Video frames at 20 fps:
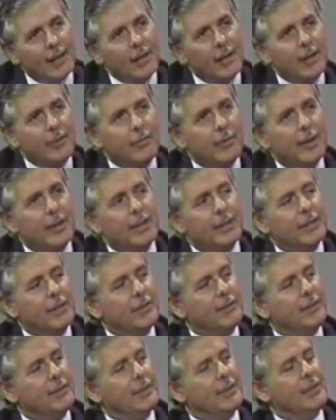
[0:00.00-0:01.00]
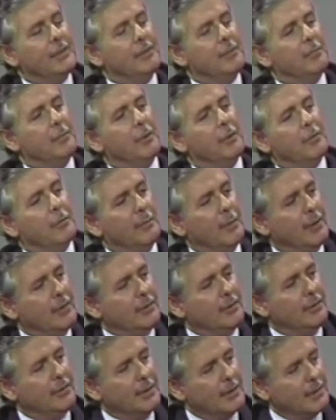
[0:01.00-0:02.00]
I find it interesting that you've both
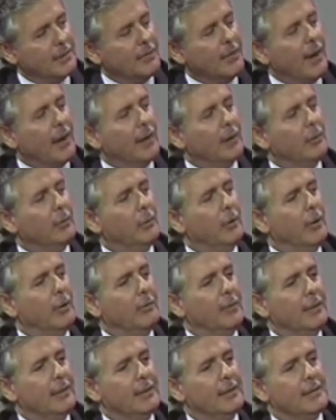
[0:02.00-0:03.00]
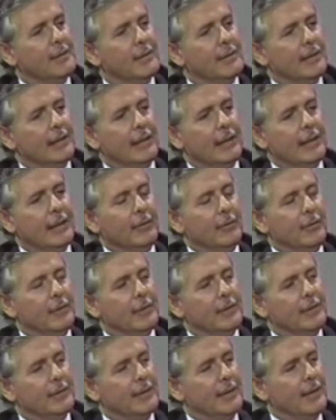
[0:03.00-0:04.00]
mentioned this firewall because, for
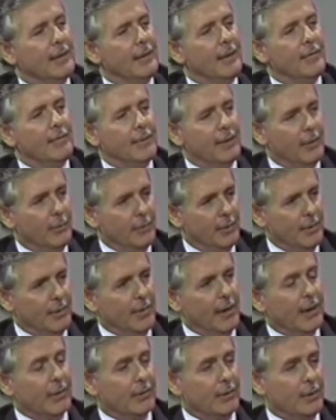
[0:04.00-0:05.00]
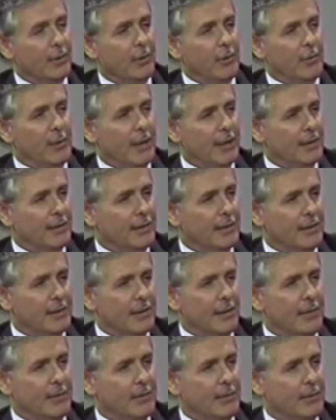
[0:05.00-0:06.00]
instance, I've dealt with you actually going back to the
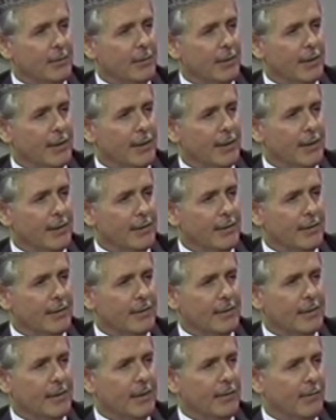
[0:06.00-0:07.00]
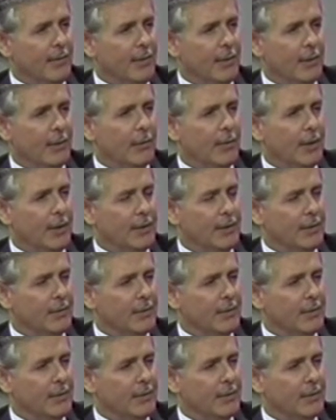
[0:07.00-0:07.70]
times you were at the state fairgrounds.